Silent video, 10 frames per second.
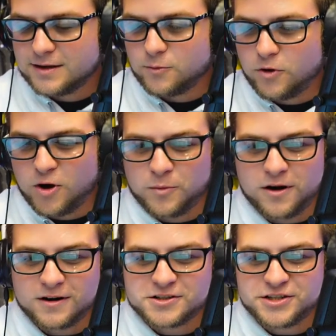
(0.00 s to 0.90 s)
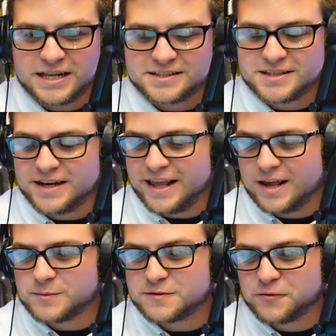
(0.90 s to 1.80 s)
Walmart Jensen
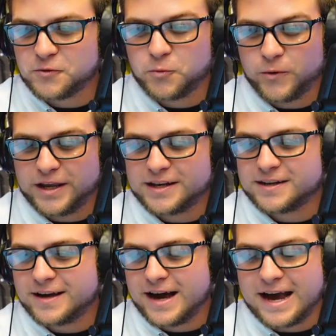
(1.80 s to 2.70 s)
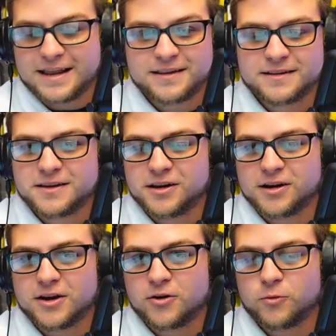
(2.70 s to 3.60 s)
amps for the win. I, you
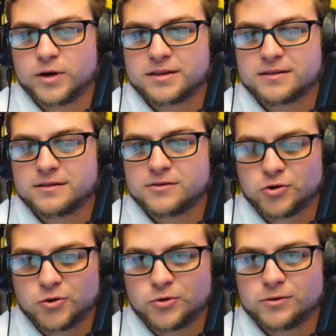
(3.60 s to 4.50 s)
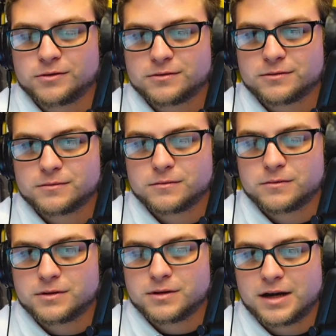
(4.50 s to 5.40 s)
know, with Dual,
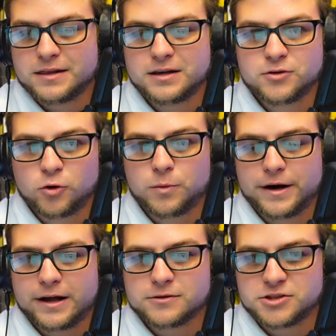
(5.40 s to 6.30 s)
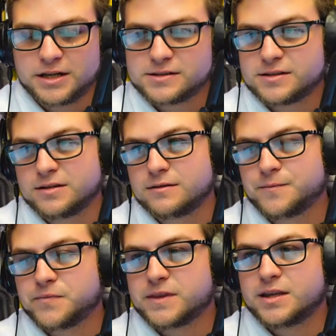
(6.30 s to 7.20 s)
I think Dual bought out Jensen.
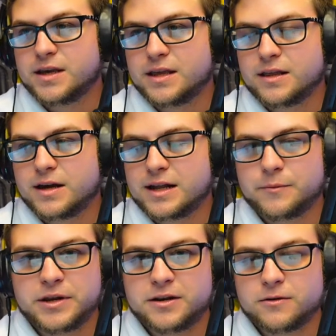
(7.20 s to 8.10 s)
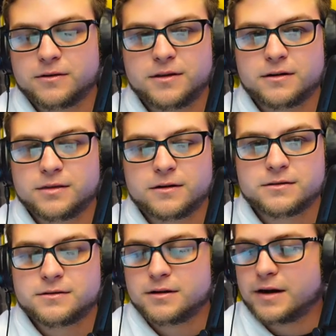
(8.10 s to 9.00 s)
I mean, they're they're they're
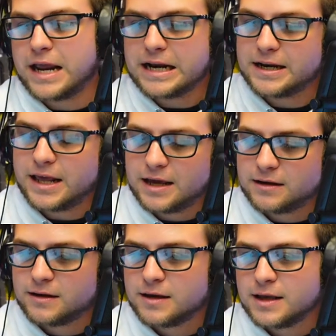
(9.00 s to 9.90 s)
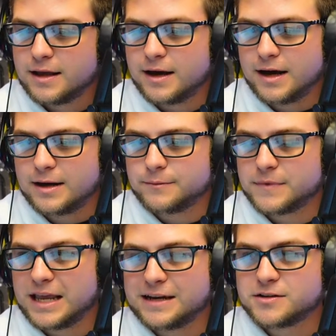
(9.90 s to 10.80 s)
they're hand in hand. Um,
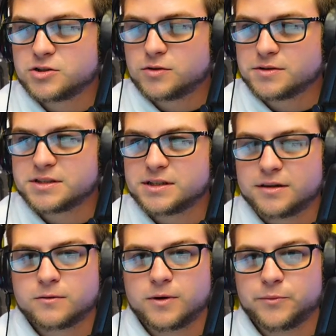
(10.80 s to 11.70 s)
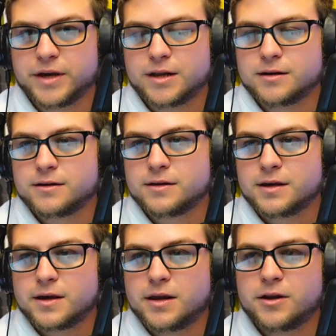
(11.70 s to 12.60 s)
and Dual's another one, man.
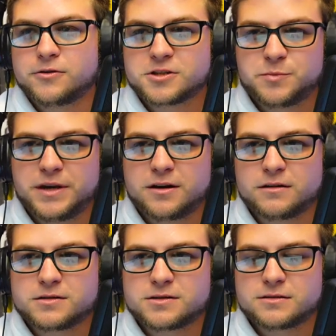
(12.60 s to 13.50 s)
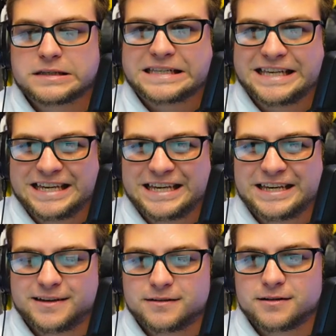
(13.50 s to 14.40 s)
You know, the speakers,
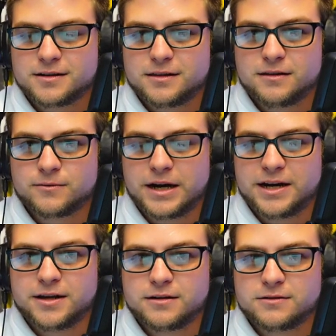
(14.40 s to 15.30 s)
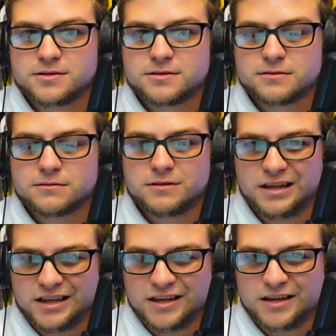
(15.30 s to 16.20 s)
eh, the radios,
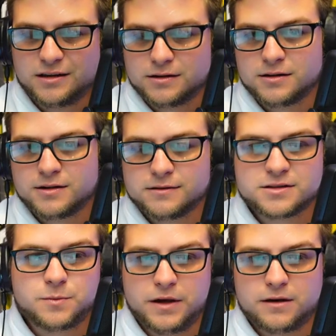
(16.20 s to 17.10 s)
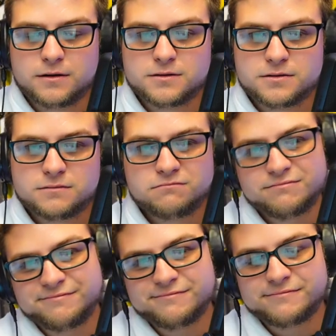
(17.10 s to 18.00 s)
eh, the speakers,
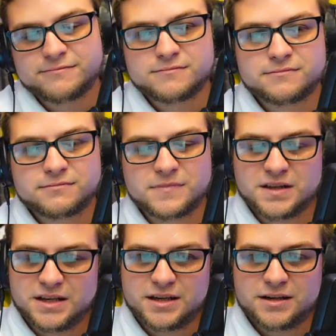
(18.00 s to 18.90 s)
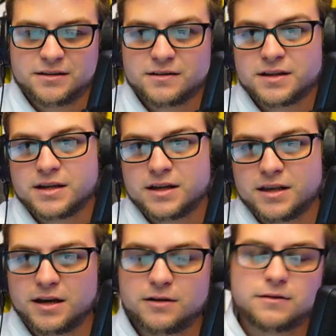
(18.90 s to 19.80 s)
mm, eh,
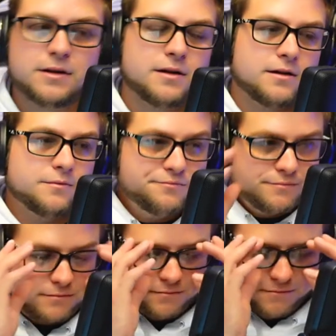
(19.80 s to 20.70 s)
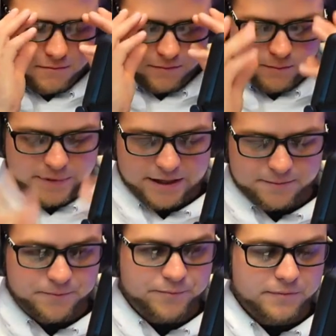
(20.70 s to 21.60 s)
you know. But
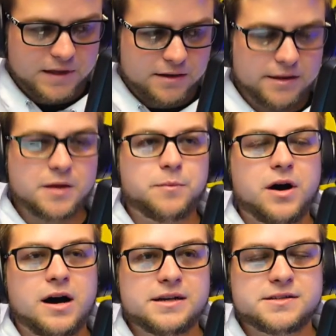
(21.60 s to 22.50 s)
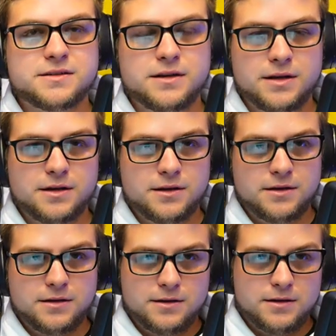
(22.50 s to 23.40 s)
like Boss,
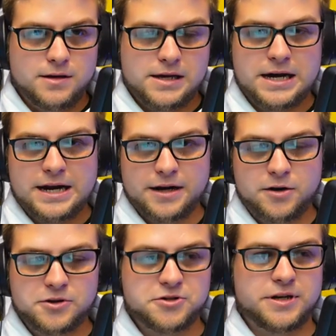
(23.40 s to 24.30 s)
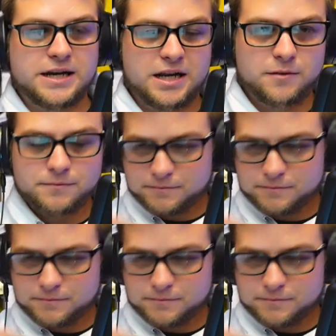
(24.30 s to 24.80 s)
you kind of know what you're getting.